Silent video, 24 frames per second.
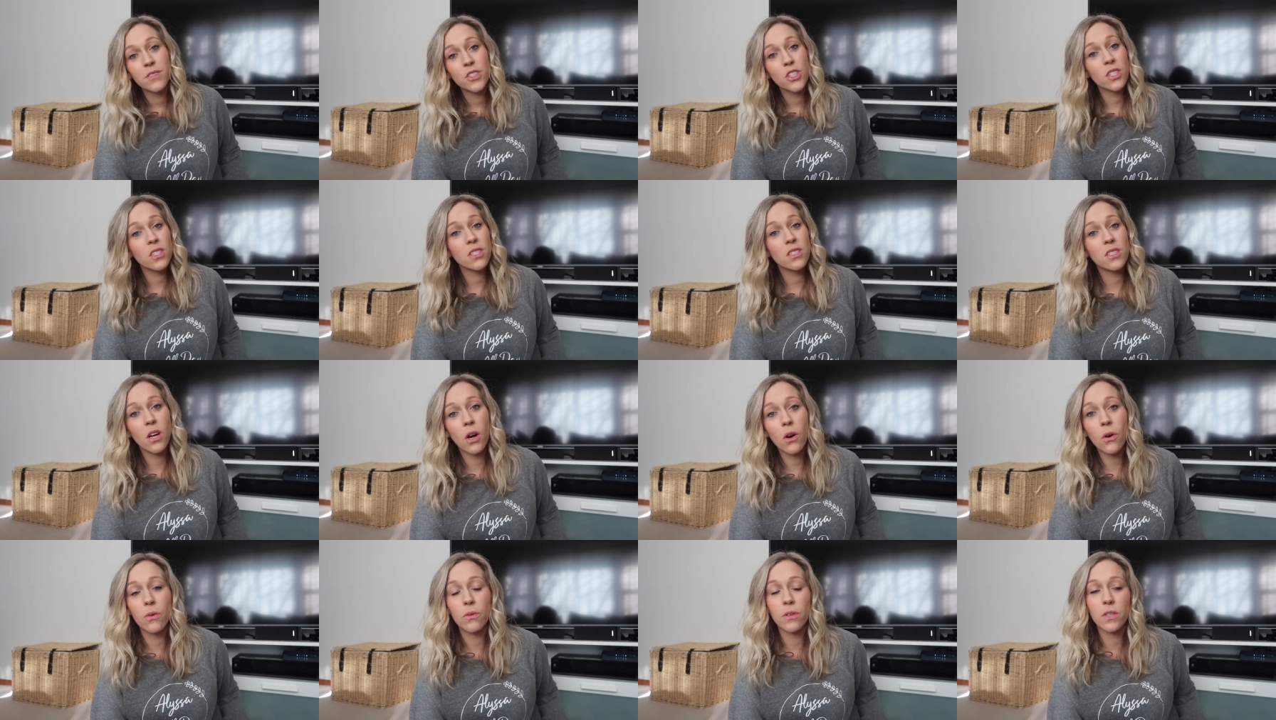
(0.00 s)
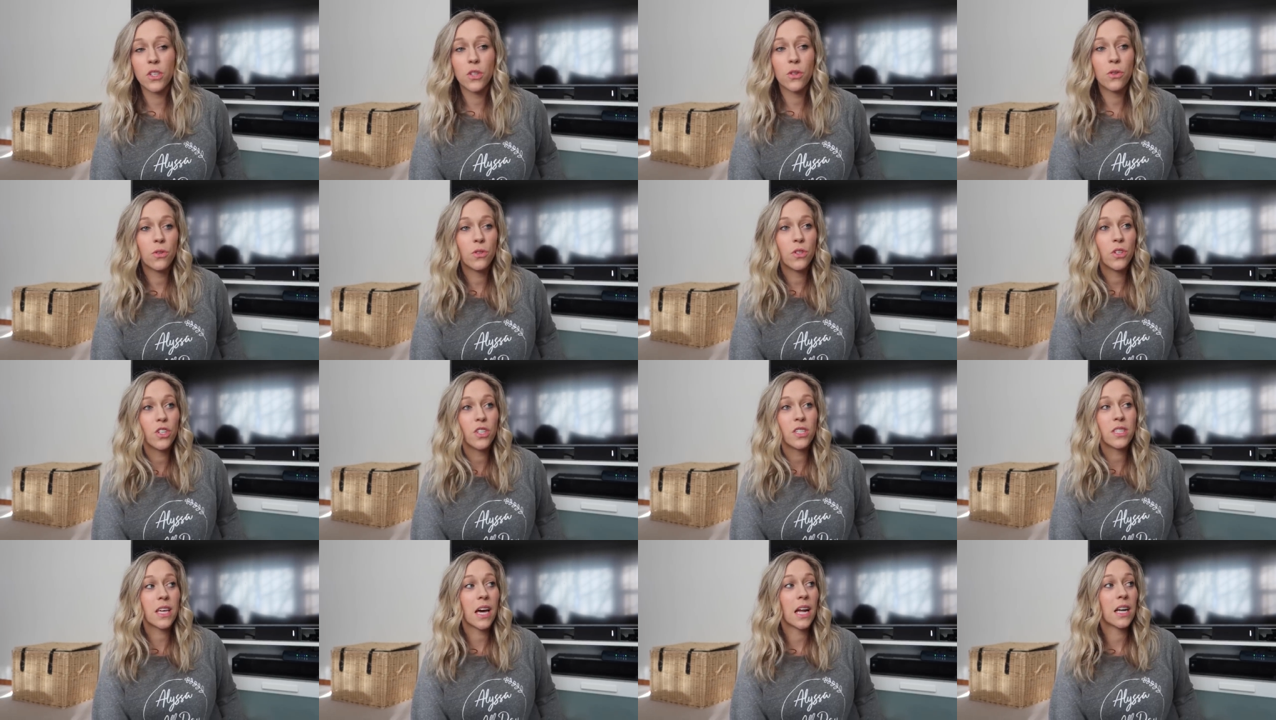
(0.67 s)
Just don't. You, you
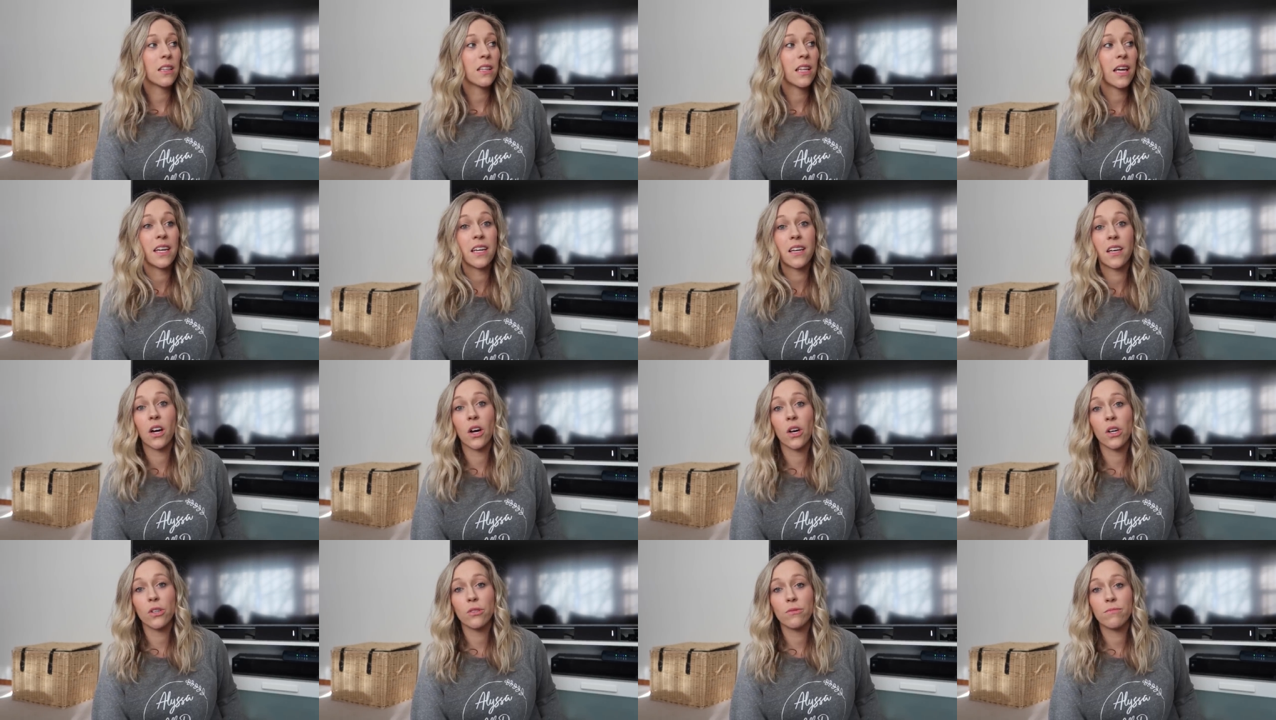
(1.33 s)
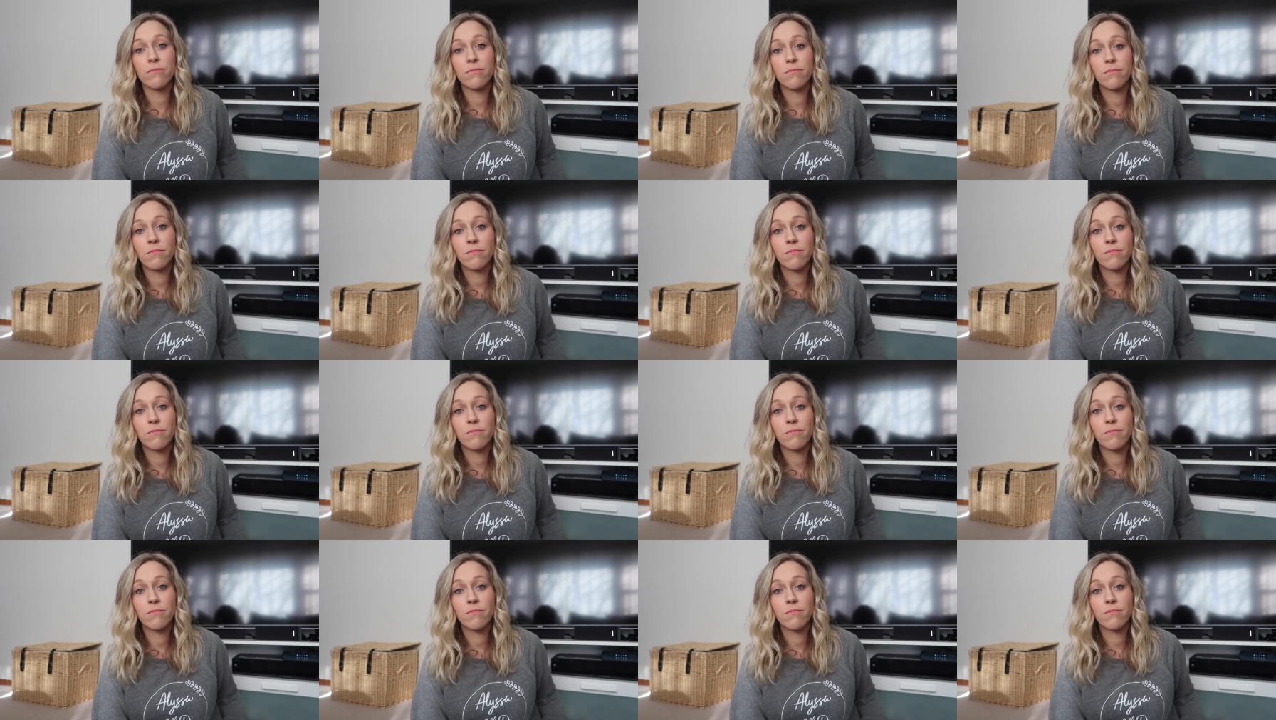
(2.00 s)
just gotta let it go.